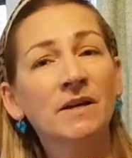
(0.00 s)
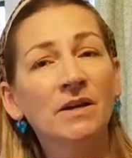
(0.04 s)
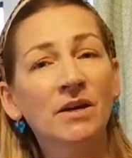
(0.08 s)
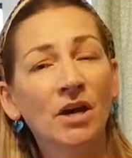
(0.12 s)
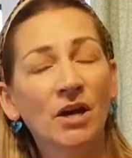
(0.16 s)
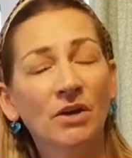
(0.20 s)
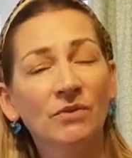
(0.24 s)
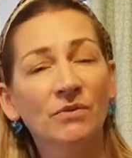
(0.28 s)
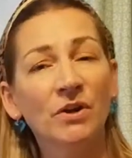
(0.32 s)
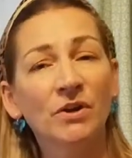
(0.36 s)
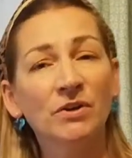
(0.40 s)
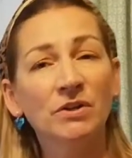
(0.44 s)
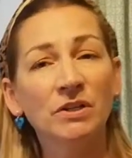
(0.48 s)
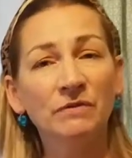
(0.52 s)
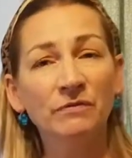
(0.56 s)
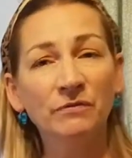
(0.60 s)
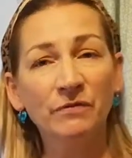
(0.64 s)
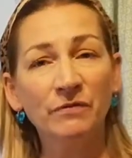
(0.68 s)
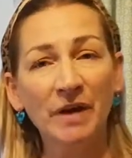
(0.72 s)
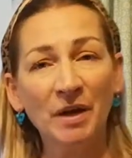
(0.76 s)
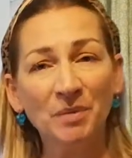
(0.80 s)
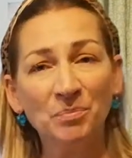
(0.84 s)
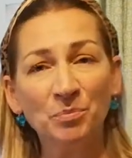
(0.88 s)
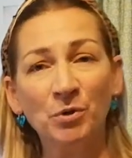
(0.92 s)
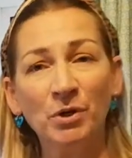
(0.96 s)
are only
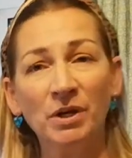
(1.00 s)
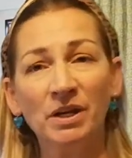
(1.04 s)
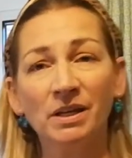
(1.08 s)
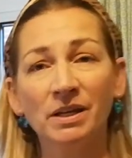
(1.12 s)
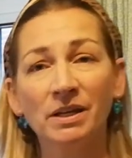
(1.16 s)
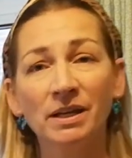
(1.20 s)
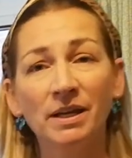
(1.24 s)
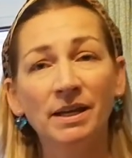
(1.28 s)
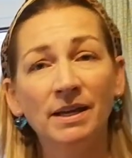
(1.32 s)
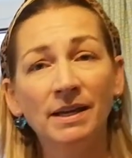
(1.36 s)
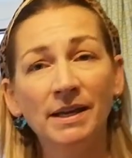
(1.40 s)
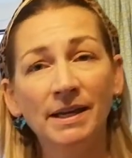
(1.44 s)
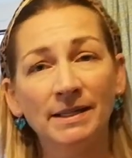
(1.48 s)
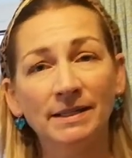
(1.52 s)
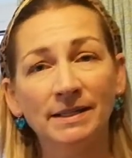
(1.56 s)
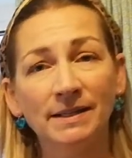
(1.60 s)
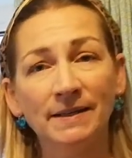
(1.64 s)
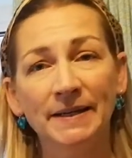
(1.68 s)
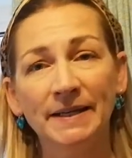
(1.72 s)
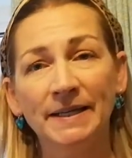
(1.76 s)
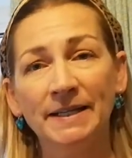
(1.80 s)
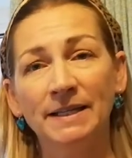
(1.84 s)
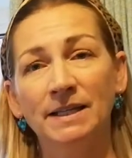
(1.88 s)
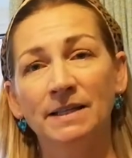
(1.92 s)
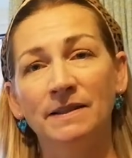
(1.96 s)
fabric and
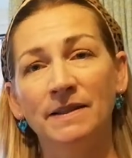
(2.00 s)
lining.